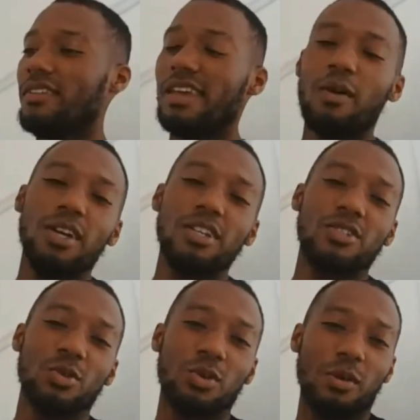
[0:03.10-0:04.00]
Yeah, I wanted
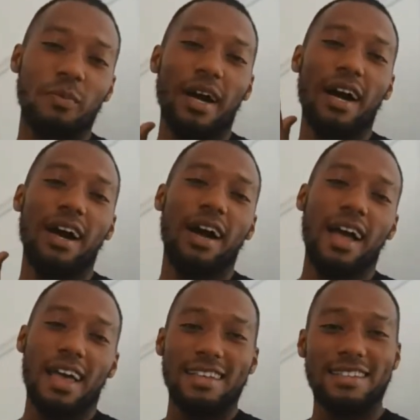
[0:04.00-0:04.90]
to talk
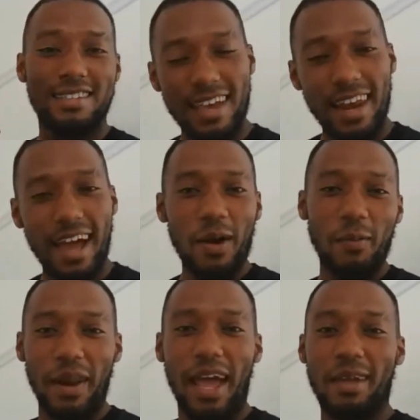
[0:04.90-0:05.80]
about sell
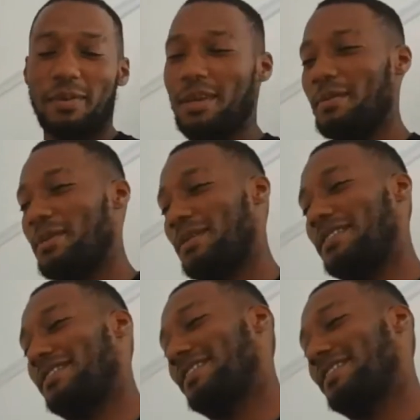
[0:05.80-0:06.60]
out black people.